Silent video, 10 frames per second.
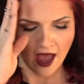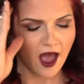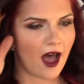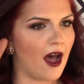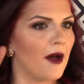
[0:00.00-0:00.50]

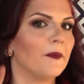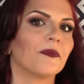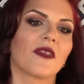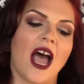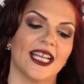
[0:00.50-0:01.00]

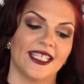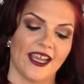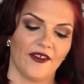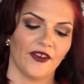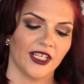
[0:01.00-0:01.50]
I
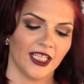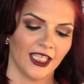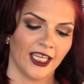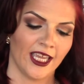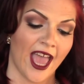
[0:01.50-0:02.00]

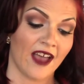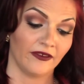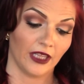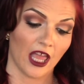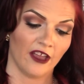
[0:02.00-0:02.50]
definitely
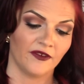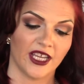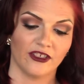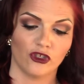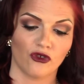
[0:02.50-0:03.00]
have loved
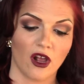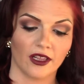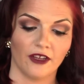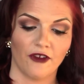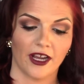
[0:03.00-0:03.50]
and
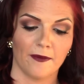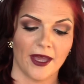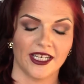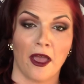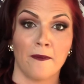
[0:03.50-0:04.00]
strongly
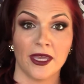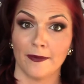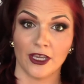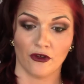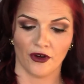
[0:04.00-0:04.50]
recommend a
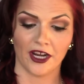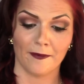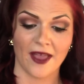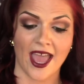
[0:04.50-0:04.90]
BB cream.